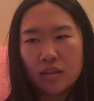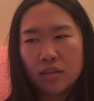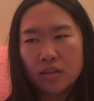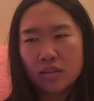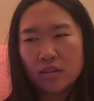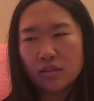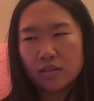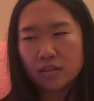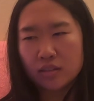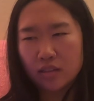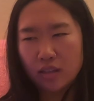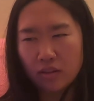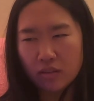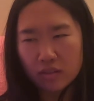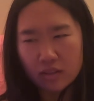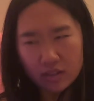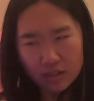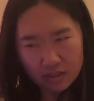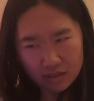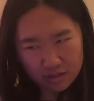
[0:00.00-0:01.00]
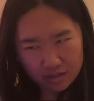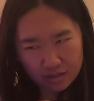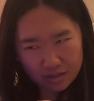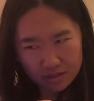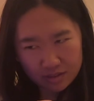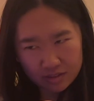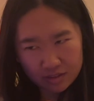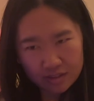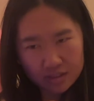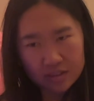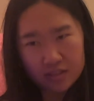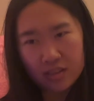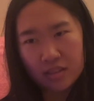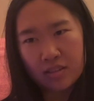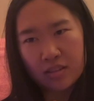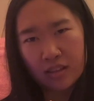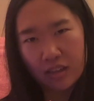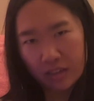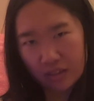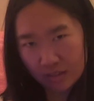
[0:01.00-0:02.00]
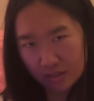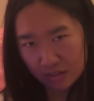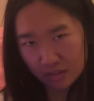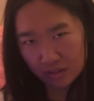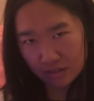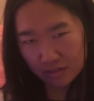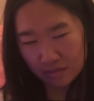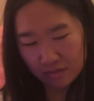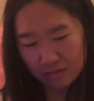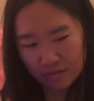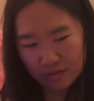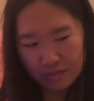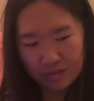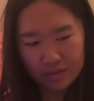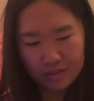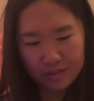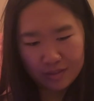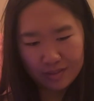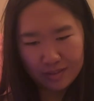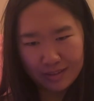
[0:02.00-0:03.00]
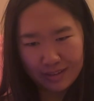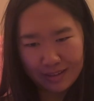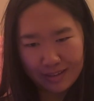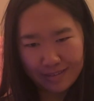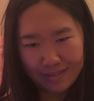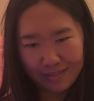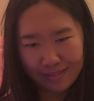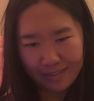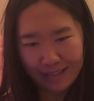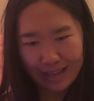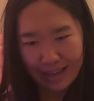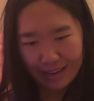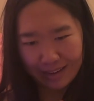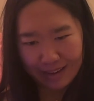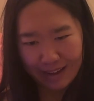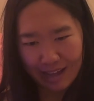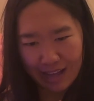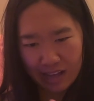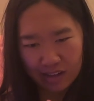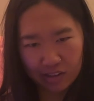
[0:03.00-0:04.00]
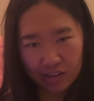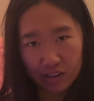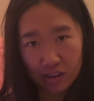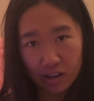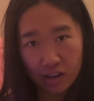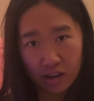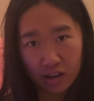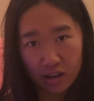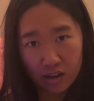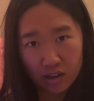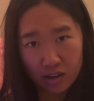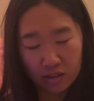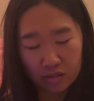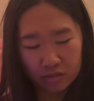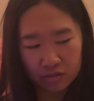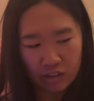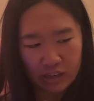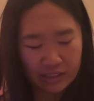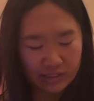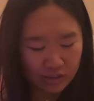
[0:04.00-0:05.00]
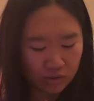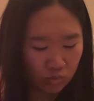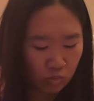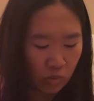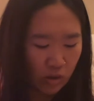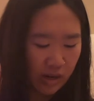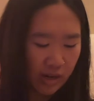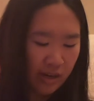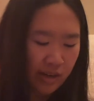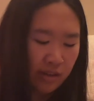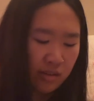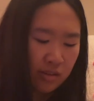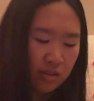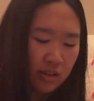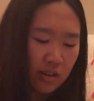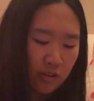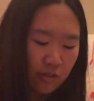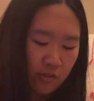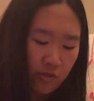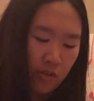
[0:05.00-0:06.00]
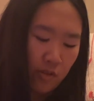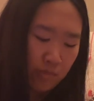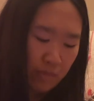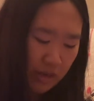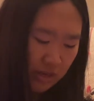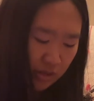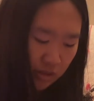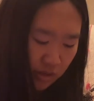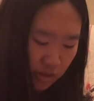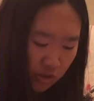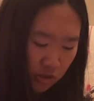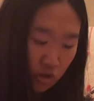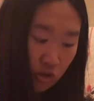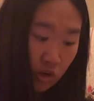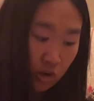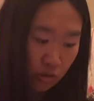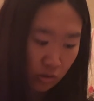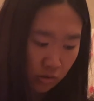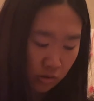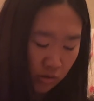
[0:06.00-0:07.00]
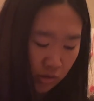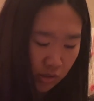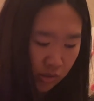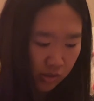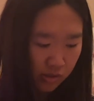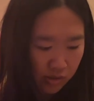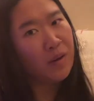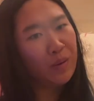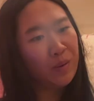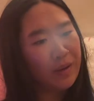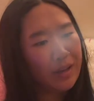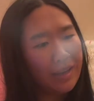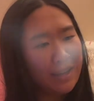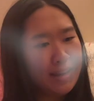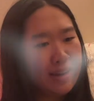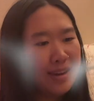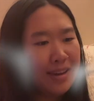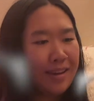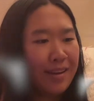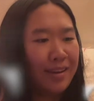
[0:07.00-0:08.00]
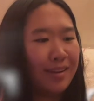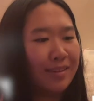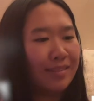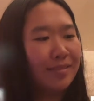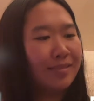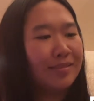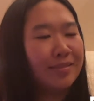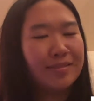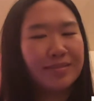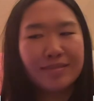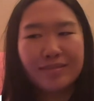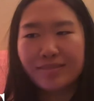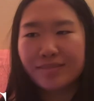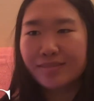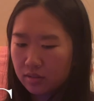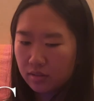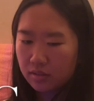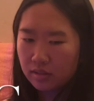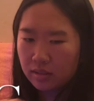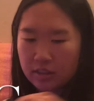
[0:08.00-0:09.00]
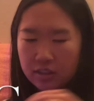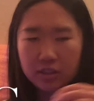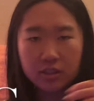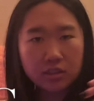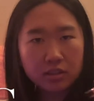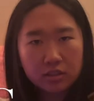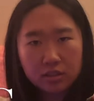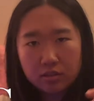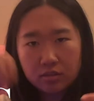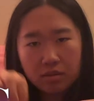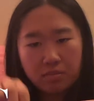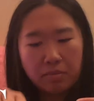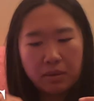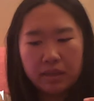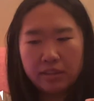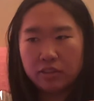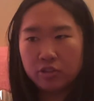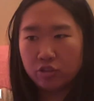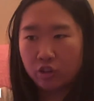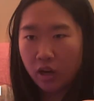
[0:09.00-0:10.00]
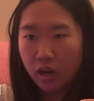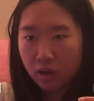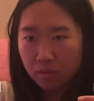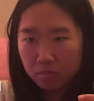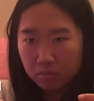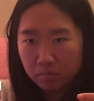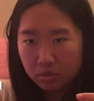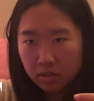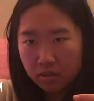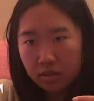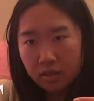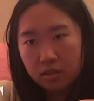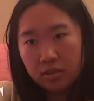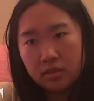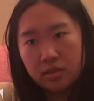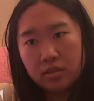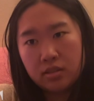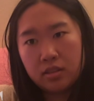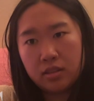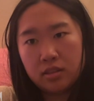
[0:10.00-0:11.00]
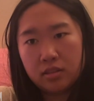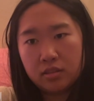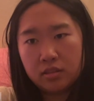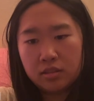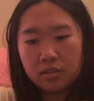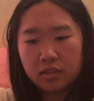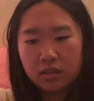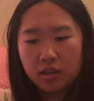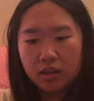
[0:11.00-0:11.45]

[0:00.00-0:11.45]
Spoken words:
something seductive in that alcohol, rice wine, fermented note. Okay, let's just do it by drop, since